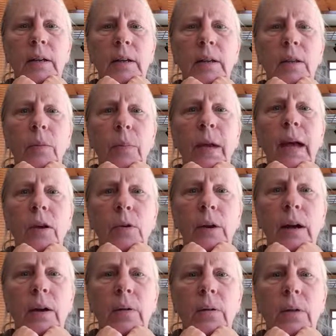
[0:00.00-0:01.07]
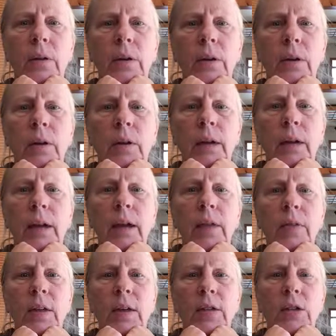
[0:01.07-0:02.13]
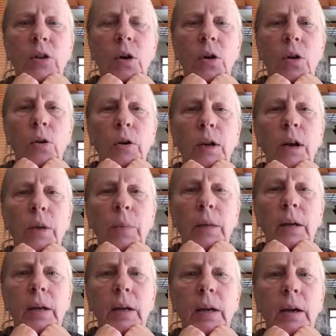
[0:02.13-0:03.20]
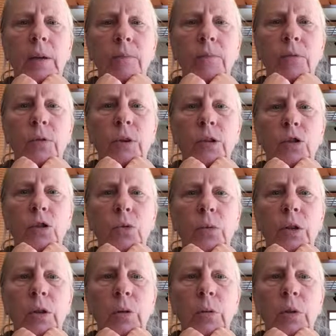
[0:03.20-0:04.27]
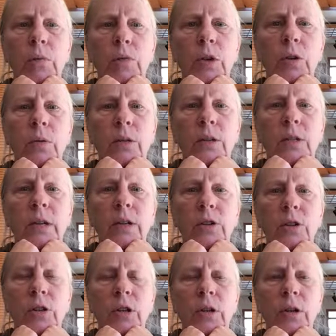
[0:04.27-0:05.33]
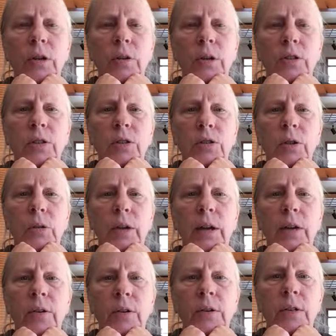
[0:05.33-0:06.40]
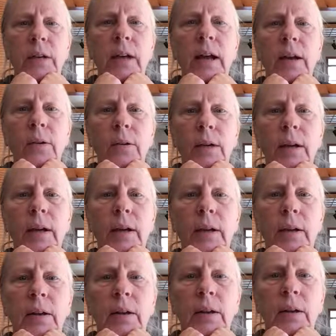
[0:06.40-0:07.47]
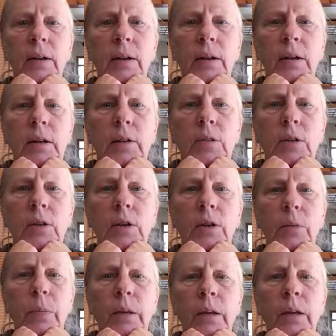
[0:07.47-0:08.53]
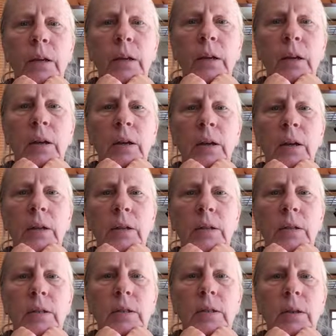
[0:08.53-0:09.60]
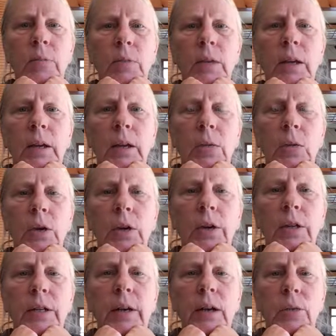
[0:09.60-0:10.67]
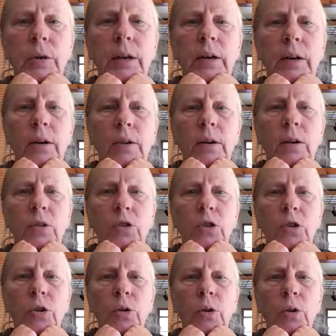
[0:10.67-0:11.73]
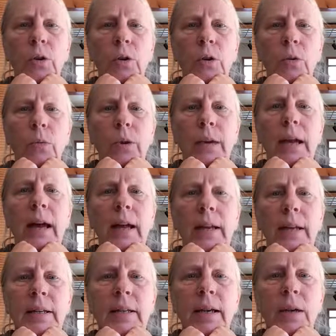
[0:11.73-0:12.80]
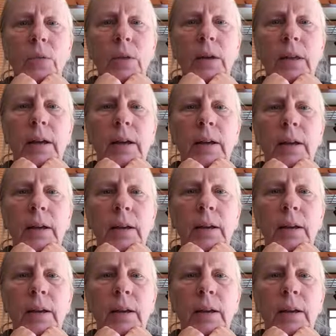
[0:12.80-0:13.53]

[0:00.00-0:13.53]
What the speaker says: in the background, and that it's all coming up for us to really review and say, is this okay or is it not okay? Is it going to be something we're going to tolerate in our culture, or are we kind of done with it?